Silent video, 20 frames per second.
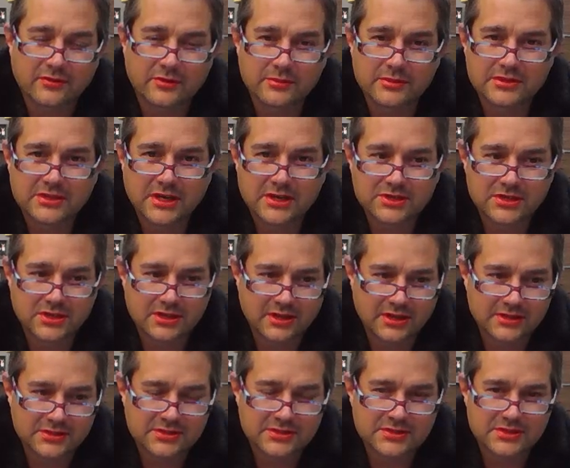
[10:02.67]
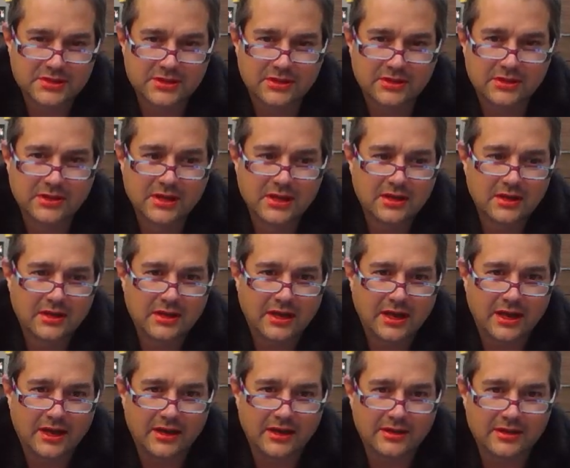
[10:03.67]
fermentation, it still
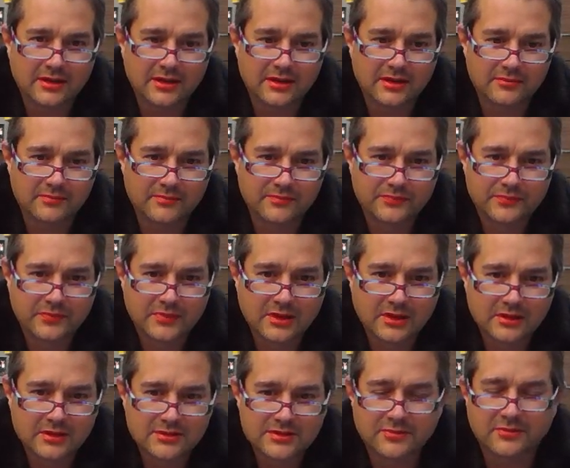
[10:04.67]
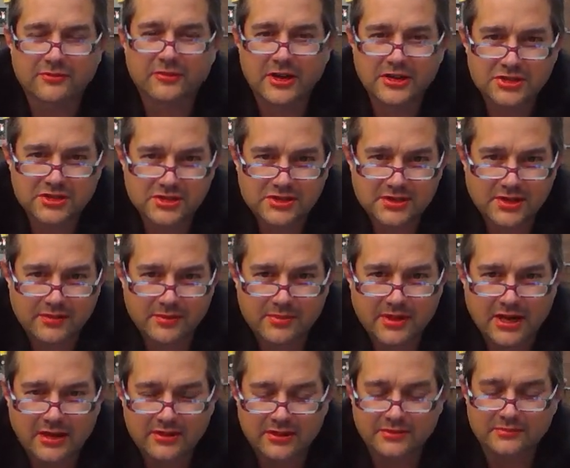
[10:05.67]
had some freshness on the
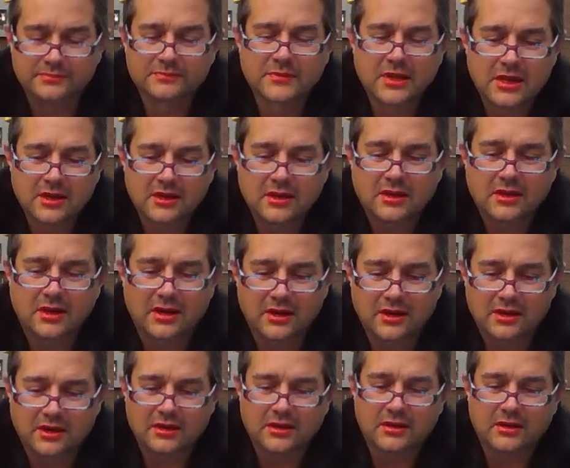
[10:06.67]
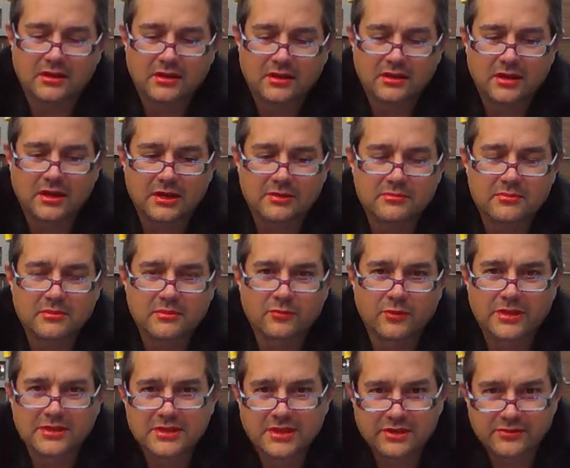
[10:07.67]
palate. And
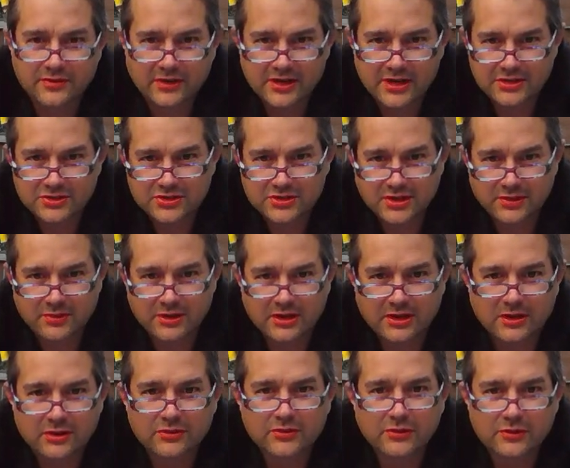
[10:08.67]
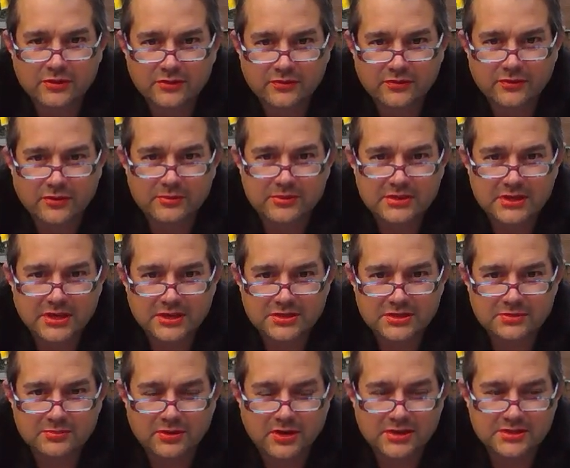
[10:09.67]
Riesling is very interesting. When it goes through this
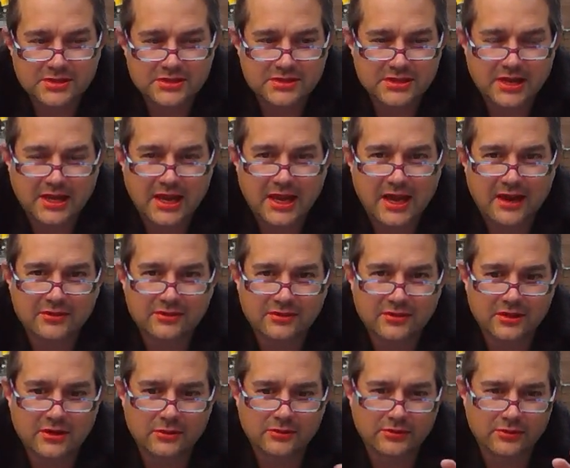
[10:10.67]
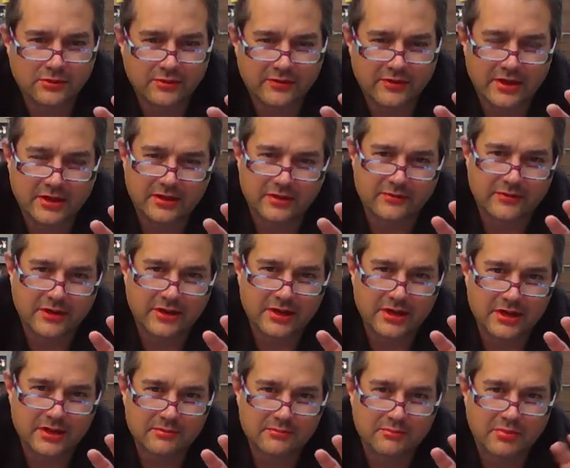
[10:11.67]
fermentation process, it goes through like a
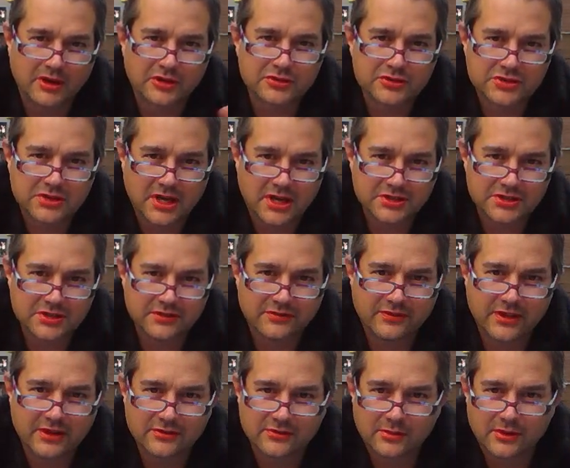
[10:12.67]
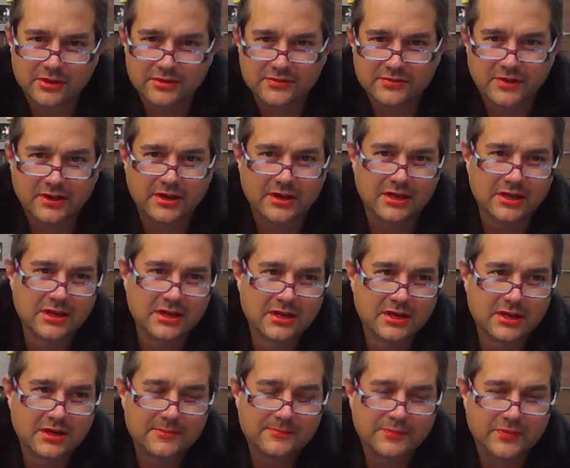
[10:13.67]
very butterscotchy phase where it
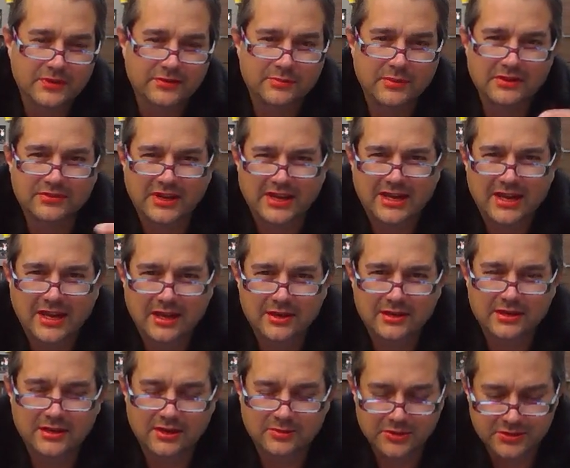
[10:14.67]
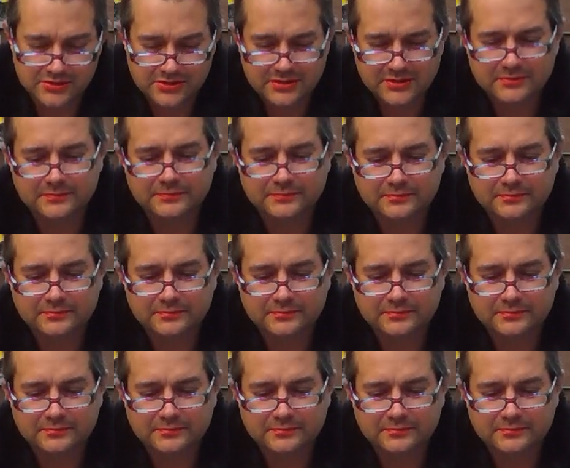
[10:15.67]
smells like candy almost.